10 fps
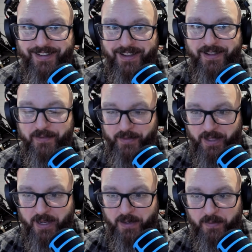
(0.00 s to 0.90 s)

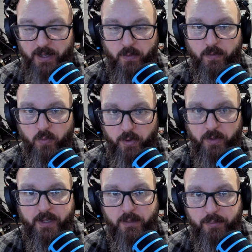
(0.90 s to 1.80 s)
They were
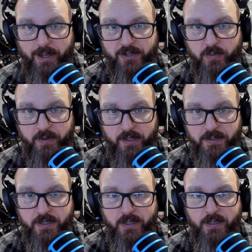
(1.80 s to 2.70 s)
really impressed with
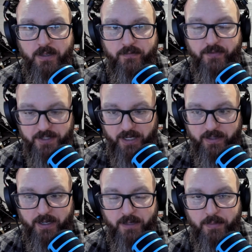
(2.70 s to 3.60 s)
his physique
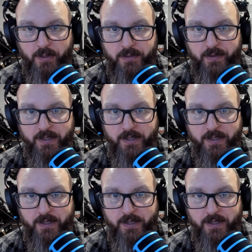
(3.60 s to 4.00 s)
that he had built, and